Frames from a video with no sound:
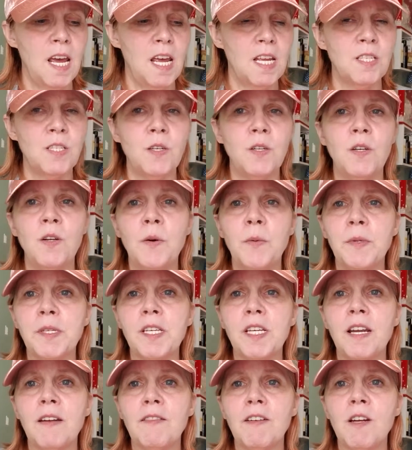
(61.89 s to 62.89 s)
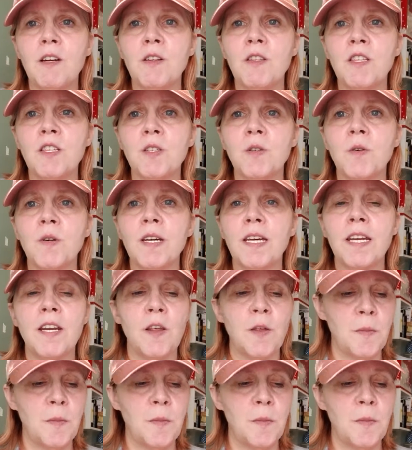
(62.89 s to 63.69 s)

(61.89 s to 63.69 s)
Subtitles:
so I knew I was going to have to go to the store and get another